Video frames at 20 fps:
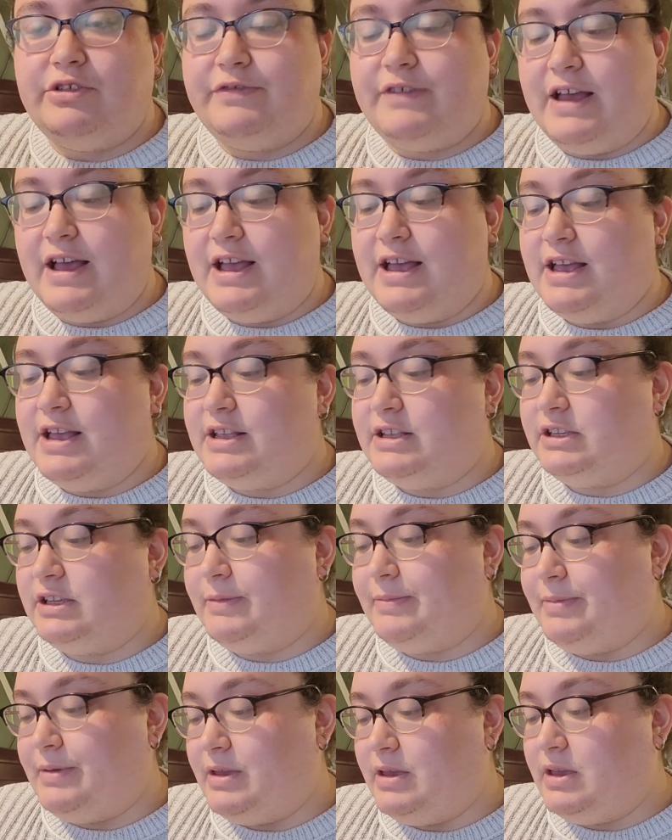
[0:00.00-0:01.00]
of
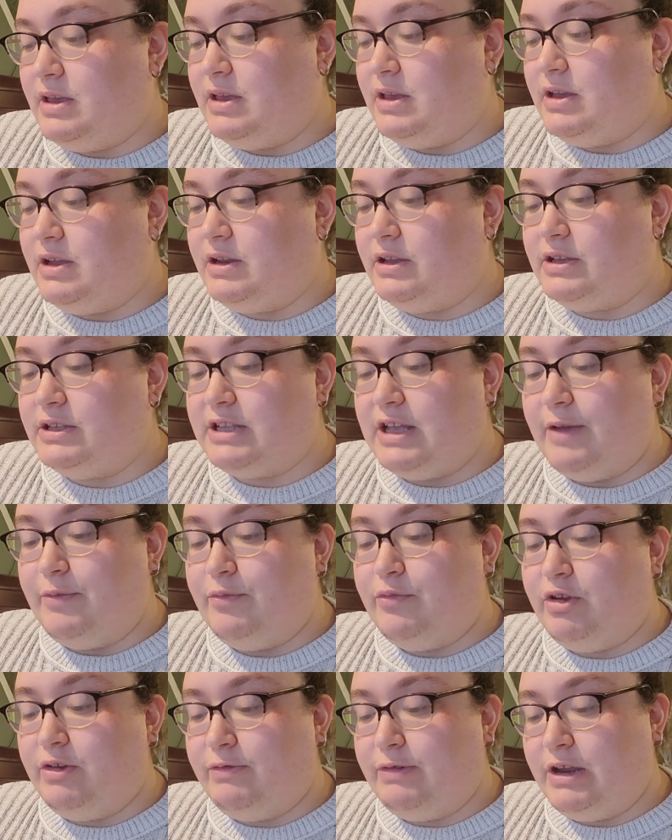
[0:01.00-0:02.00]
Azkaban, because I'm
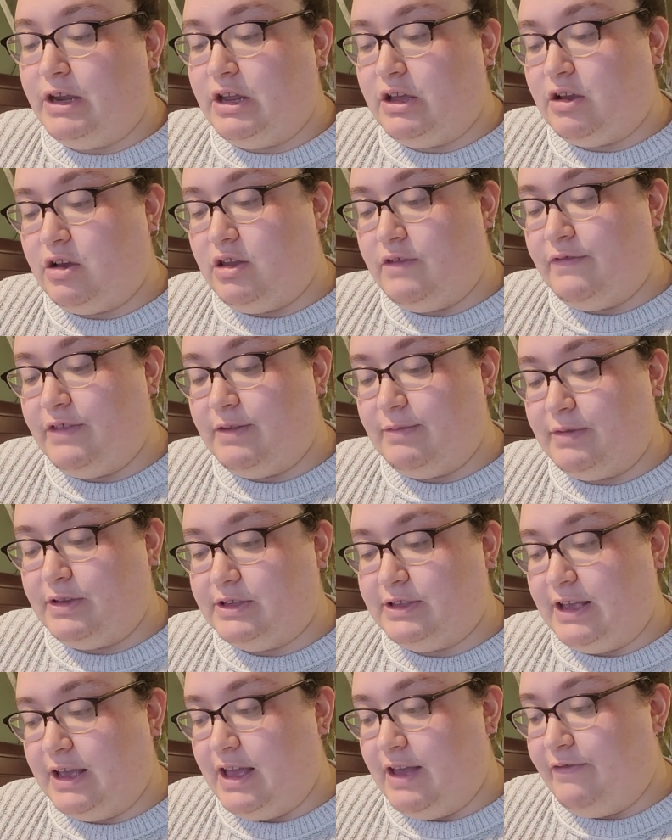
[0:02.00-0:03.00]
rereading all of them
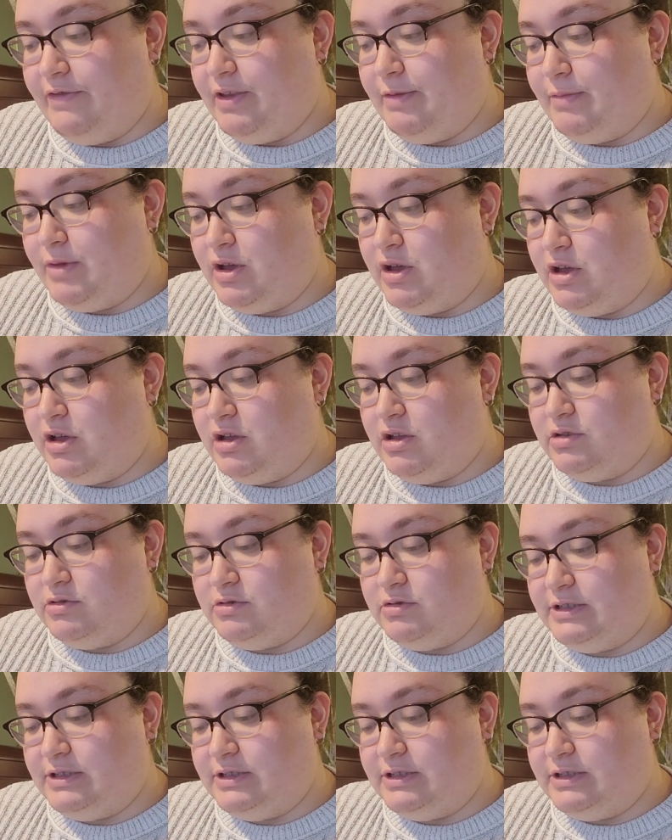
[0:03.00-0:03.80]
because I have them all